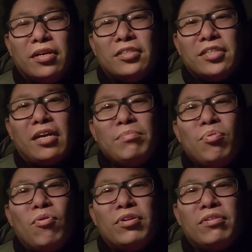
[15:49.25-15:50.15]
Second
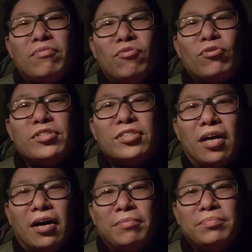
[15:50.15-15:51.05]
point in verse
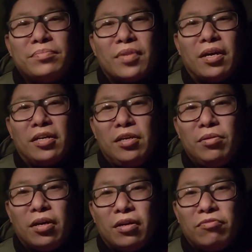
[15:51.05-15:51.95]
um, uh, he,
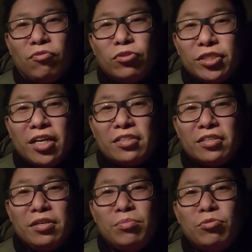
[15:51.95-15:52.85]
uh, verse six in
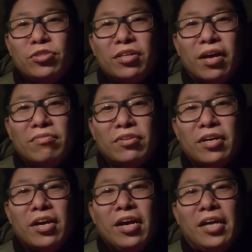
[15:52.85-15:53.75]
Hebrews eleven,
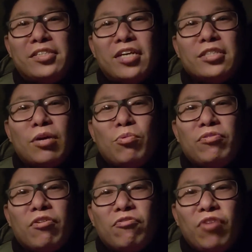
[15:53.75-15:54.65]
it says that
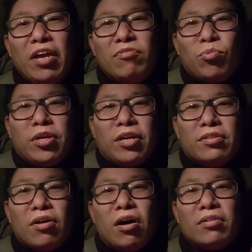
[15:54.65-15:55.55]
without faith we
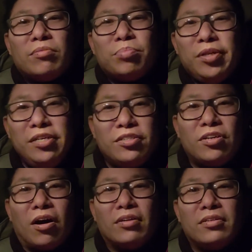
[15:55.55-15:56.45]
cannot please
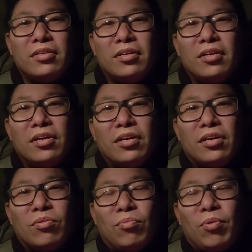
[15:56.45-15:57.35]
God.
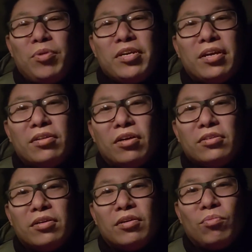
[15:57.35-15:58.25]
When we cannot,
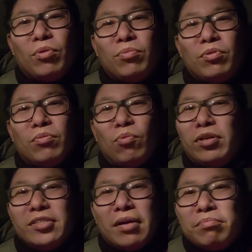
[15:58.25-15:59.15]
when what
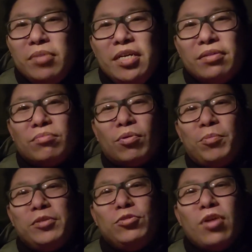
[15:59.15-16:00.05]
does that mean? When we
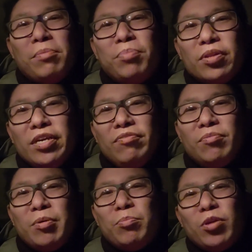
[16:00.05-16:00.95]
do not believe Him,
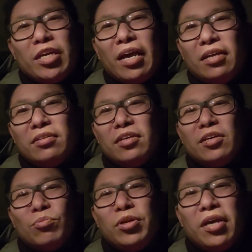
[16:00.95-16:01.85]
and we can
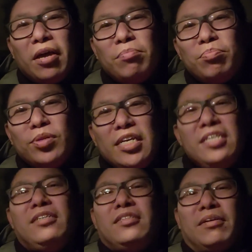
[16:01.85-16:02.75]
we can
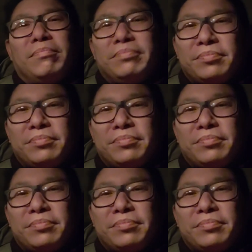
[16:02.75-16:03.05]
please Him.